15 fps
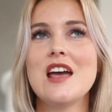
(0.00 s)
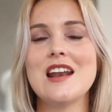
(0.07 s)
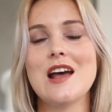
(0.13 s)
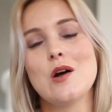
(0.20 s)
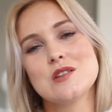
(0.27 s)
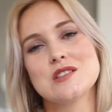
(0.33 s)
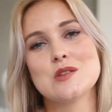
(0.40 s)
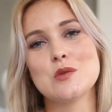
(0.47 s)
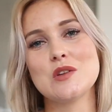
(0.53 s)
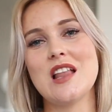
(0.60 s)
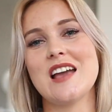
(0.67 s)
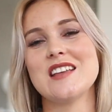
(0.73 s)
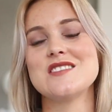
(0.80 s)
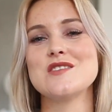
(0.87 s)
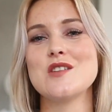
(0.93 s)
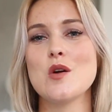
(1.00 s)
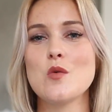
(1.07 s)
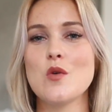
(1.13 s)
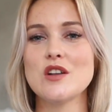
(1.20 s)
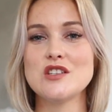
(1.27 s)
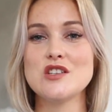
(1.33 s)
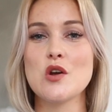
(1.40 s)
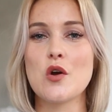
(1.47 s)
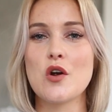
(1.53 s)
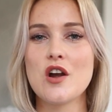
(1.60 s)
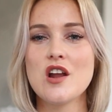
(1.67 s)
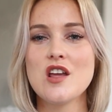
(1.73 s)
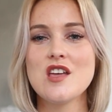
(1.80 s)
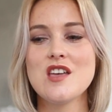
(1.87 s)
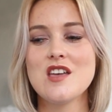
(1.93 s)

And I also would like to know what your